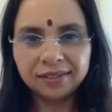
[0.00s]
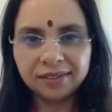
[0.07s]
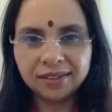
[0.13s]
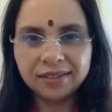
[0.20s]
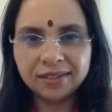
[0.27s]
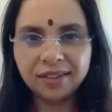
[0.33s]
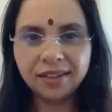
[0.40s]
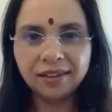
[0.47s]
the
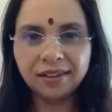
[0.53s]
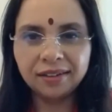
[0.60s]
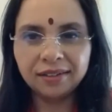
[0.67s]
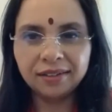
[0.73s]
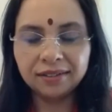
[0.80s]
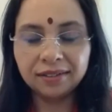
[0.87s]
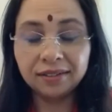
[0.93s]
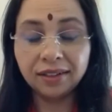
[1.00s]
seer
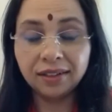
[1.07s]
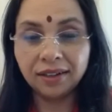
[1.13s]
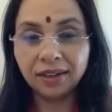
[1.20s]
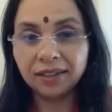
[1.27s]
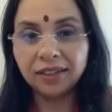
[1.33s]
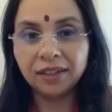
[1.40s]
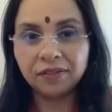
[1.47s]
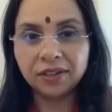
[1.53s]
the
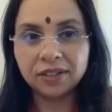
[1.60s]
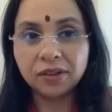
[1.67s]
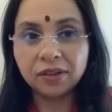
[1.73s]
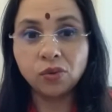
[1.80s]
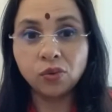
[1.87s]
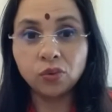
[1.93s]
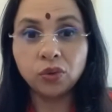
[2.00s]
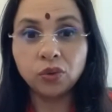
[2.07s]
other one the,
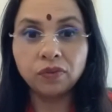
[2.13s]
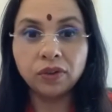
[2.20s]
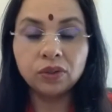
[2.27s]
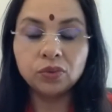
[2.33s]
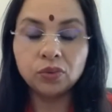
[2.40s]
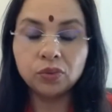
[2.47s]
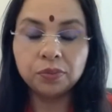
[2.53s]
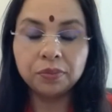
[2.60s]
the one
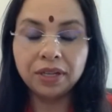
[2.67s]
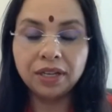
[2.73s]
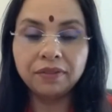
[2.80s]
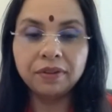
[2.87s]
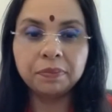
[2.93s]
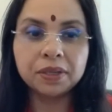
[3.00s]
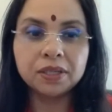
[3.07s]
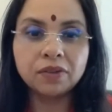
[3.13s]
who believe
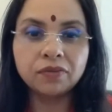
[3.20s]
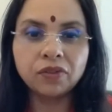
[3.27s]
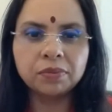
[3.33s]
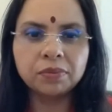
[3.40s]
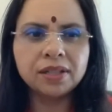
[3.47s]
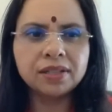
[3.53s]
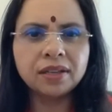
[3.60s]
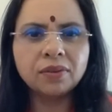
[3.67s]
in personal
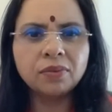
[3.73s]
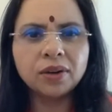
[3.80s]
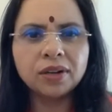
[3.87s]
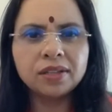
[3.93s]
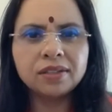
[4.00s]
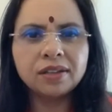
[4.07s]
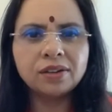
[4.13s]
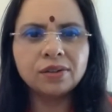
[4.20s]
formula will say what
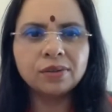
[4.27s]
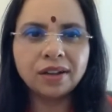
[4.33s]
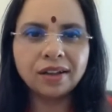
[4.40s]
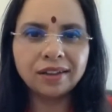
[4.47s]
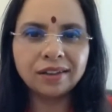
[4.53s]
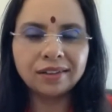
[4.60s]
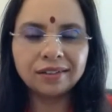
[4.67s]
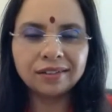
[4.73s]
is there to cry
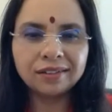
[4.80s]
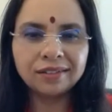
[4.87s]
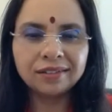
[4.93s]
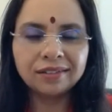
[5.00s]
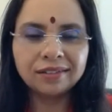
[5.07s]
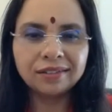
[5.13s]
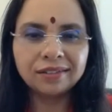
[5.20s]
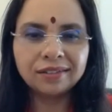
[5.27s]

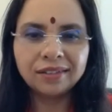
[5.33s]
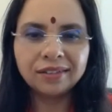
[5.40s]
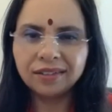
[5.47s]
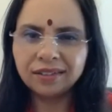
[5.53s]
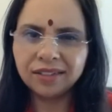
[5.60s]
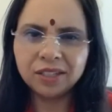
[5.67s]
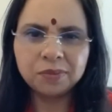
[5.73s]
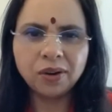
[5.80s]

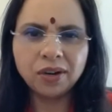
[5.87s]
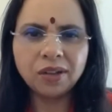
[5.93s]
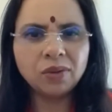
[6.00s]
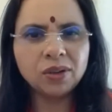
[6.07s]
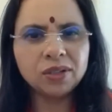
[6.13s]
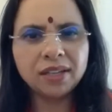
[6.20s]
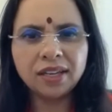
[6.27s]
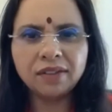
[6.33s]
this body
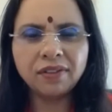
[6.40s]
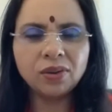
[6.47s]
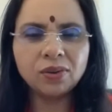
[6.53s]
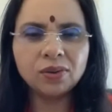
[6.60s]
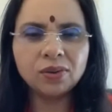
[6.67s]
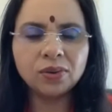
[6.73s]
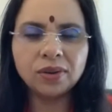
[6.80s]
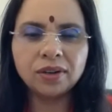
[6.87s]
was anyway
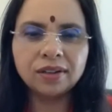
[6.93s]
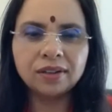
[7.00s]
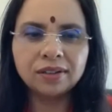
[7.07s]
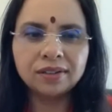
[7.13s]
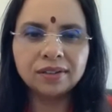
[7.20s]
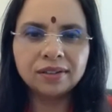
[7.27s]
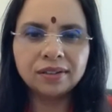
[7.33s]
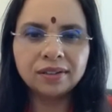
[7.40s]
old
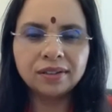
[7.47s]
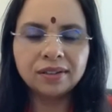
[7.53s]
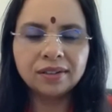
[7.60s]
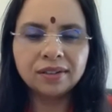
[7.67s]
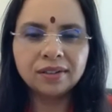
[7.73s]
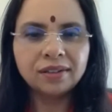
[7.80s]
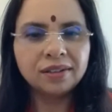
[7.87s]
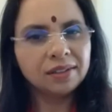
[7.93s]

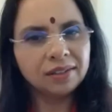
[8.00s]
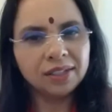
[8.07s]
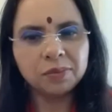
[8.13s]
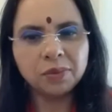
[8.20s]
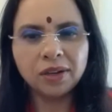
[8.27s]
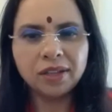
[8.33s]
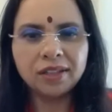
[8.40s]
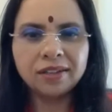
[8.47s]
this
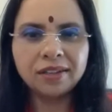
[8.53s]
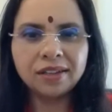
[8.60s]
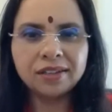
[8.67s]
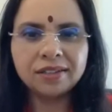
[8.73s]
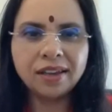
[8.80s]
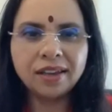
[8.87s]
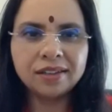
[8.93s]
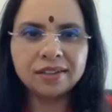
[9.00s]
body it has
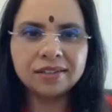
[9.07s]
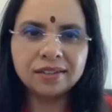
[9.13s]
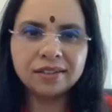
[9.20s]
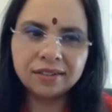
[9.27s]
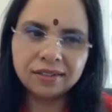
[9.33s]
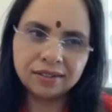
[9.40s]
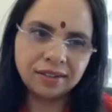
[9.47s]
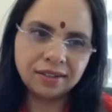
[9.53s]
changed
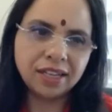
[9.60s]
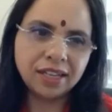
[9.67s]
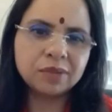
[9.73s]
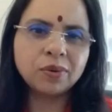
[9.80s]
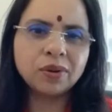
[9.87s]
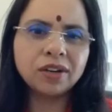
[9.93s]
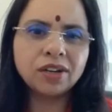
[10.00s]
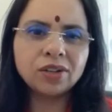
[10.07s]
next
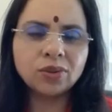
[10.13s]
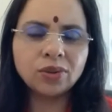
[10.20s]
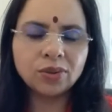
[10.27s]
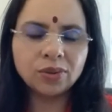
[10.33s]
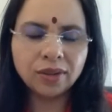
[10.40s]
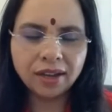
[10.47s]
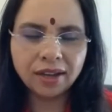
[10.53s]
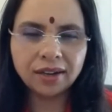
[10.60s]
body it is going
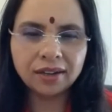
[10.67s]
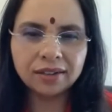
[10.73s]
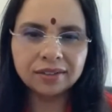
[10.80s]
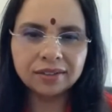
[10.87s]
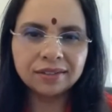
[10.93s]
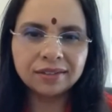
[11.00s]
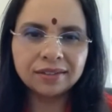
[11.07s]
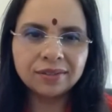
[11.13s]
to get
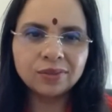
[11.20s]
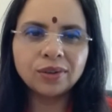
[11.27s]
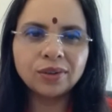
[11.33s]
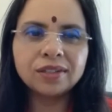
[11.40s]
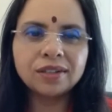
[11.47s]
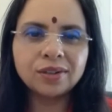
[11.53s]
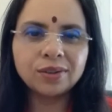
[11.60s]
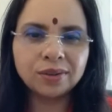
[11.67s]
what
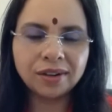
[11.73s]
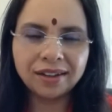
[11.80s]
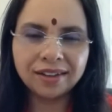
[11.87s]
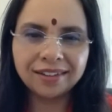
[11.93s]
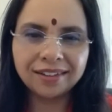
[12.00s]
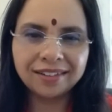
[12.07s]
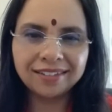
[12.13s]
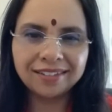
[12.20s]
is there to cry
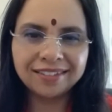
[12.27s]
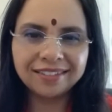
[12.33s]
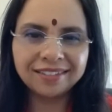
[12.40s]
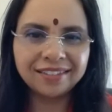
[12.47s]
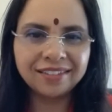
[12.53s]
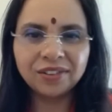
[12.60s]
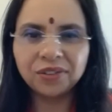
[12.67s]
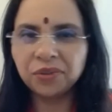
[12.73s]

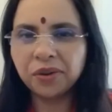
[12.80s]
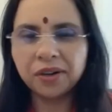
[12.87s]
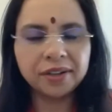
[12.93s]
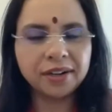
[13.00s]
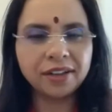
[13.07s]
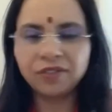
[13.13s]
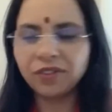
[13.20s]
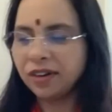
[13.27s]
do not
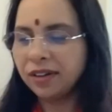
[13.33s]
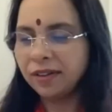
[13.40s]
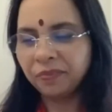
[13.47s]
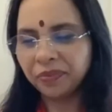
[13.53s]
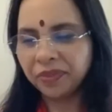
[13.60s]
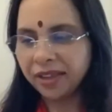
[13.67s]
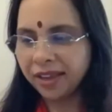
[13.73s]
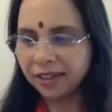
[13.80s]
cry for
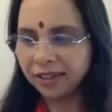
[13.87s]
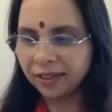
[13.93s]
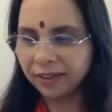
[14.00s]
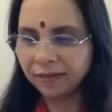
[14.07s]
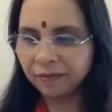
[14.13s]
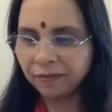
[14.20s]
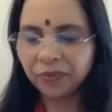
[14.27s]
anything